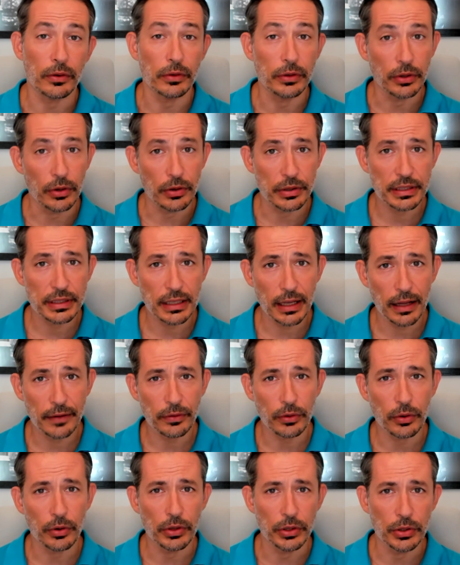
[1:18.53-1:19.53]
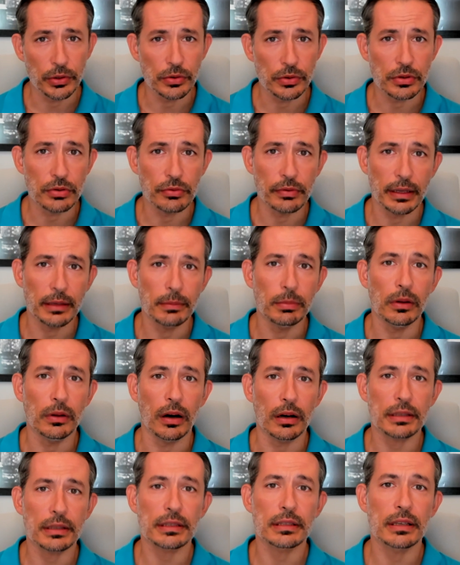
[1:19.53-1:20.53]
yourself or use the red
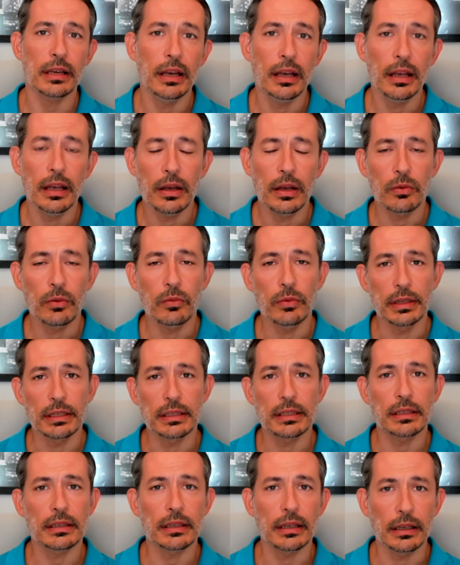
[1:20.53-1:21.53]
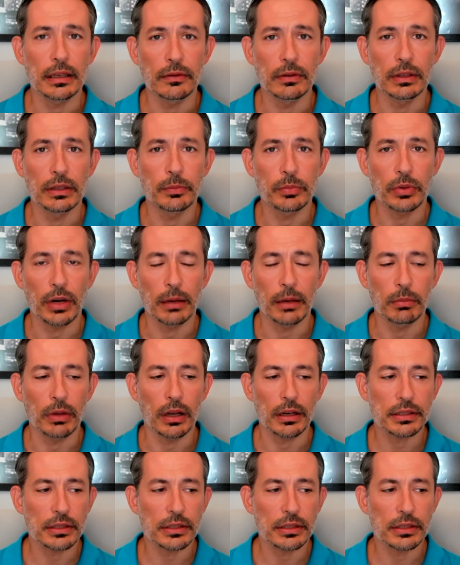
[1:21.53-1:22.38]
blocks with PrimeBlocks.